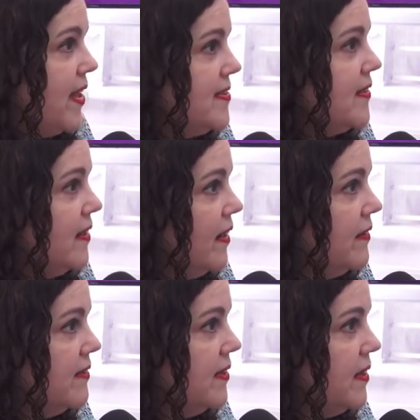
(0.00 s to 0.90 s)
at the
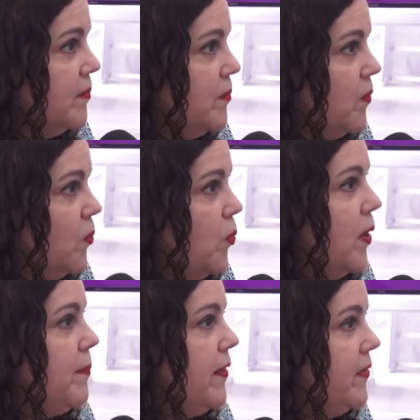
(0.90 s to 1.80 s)
coliseum what
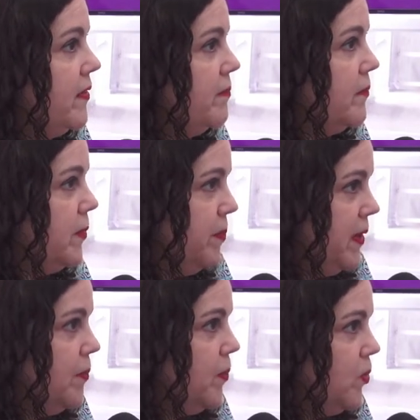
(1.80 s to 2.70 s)
about the the
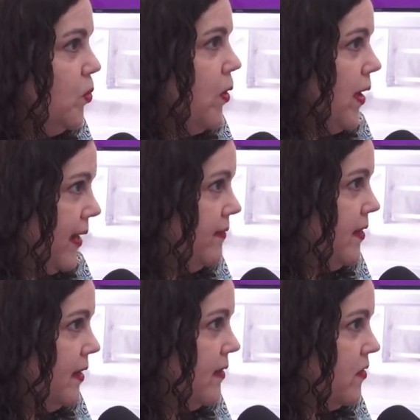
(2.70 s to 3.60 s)
people who had
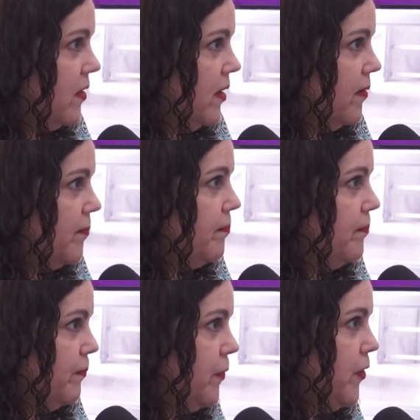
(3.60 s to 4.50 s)
tickets um
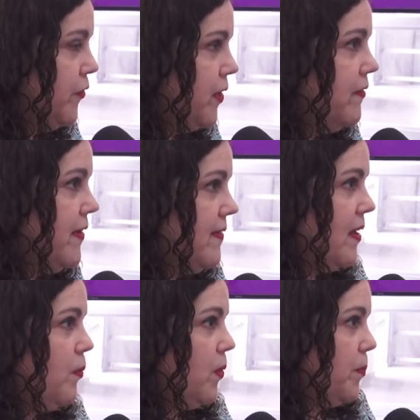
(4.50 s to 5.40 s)
you know for the events
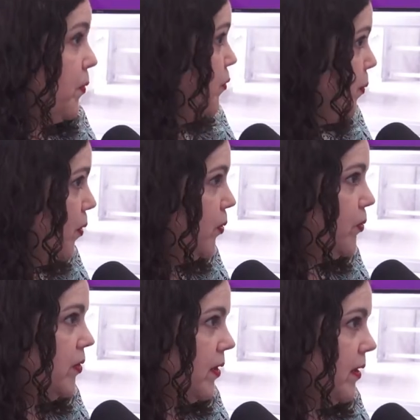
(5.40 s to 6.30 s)
that were
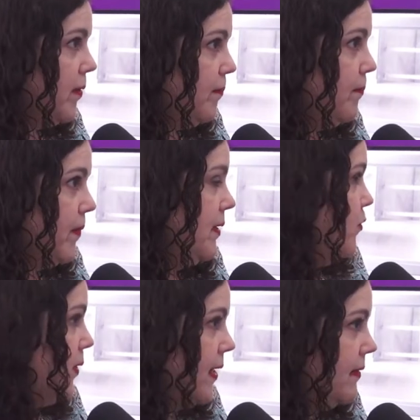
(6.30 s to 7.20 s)
postponed um in
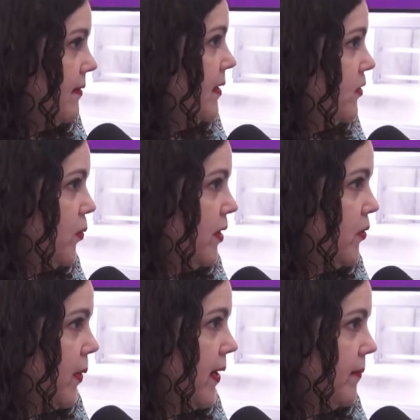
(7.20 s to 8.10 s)
2019 and 2020